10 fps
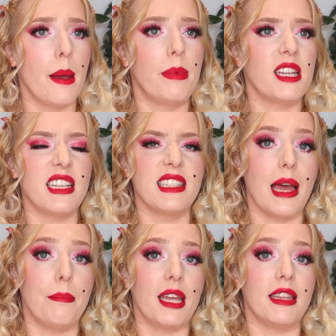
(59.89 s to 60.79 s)
but does
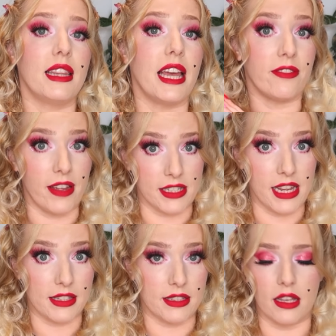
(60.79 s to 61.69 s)
that mean that they're
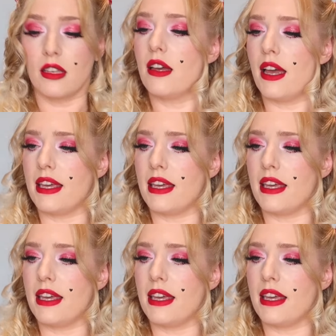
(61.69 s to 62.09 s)
fantastic?